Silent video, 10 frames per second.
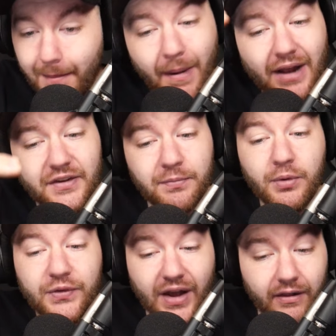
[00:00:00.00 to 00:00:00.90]
Matis
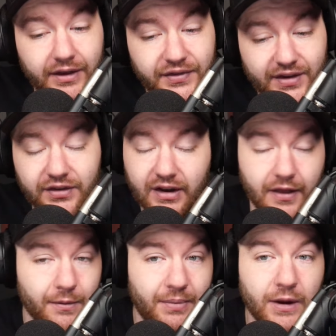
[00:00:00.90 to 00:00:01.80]
Buzelis is
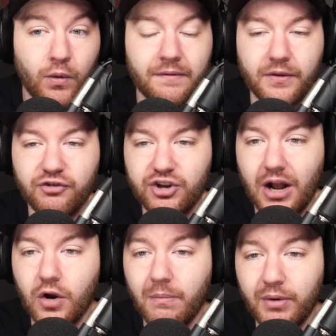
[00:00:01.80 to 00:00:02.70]
another big one for the
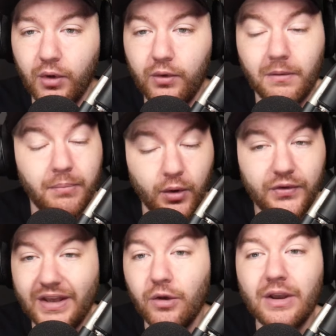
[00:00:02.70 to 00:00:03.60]
Chicago
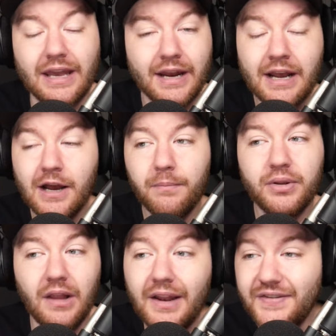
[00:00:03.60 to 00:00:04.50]
Bulls. He'll get
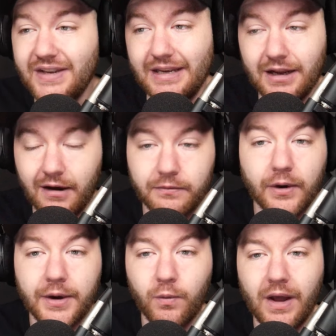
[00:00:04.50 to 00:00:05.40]
plenty of
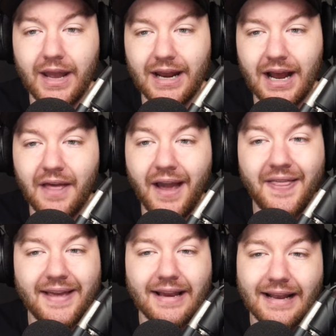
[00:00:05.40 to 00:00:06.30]
runway. And I
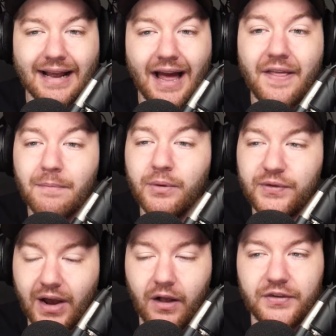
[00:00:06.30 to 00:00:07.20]
think
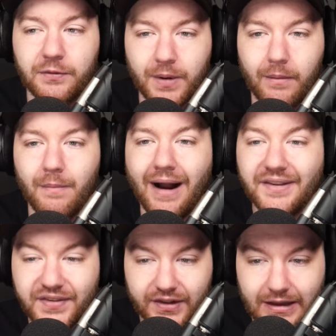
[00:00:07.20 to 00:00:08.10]
Buzelis is probably my
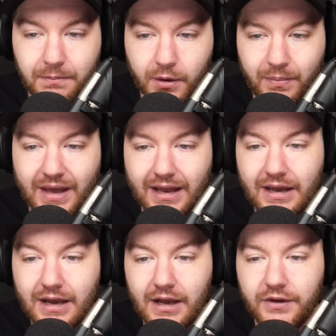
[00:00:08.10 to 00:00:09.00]
sleeper pick
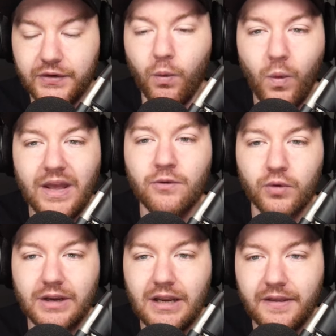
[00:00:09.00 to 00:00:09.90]
to win
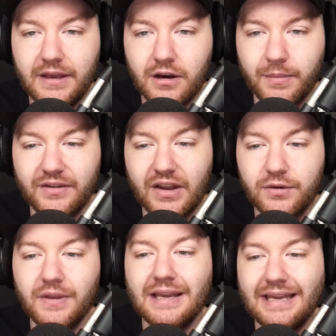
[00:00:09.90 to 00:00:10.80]
Rookie of the Year, because I
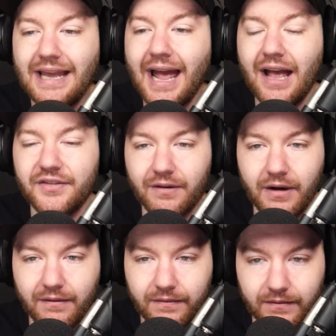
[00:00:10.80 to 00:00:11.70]
do think he has,
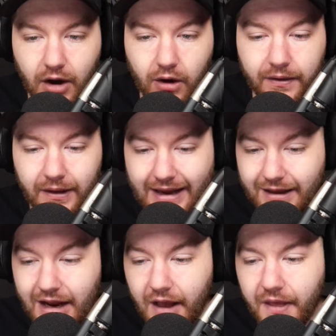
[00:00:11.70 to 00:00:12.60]
of all of
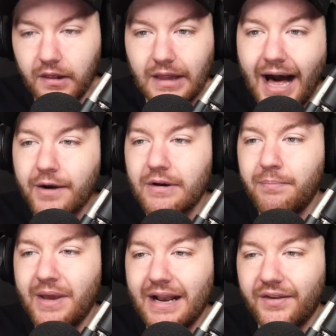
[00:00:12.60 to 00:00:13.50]
like the lottery
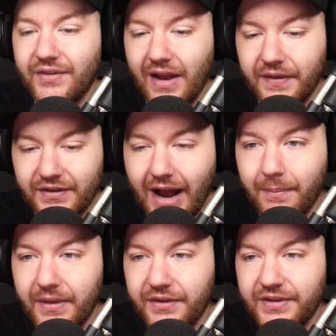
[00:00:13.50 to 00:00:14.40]
picks at the
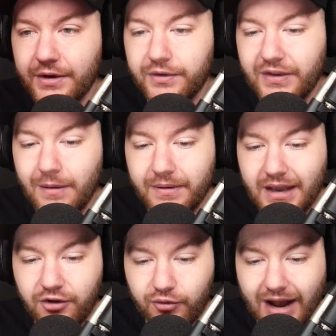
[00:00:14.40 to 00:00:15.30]
top of this year's
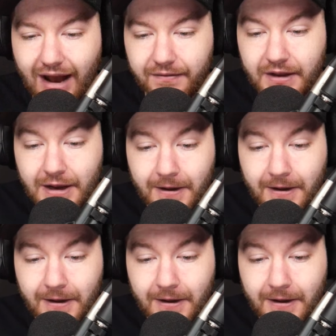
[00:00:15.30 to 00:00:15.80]
NBA draft,